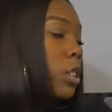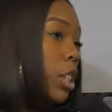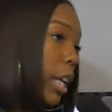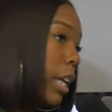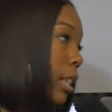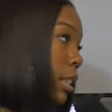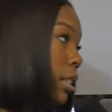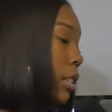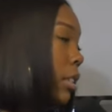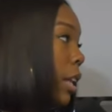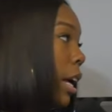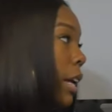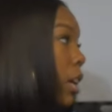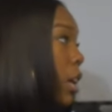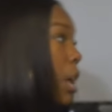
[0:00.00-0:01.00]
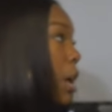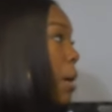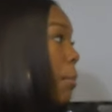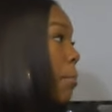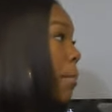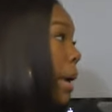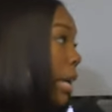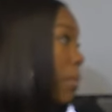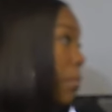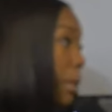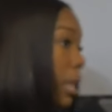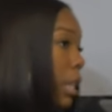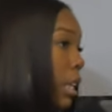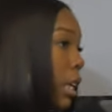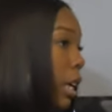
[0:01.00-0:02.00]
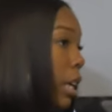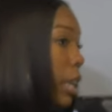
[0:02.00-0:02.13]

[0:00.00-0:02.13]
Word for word: a chance to like make money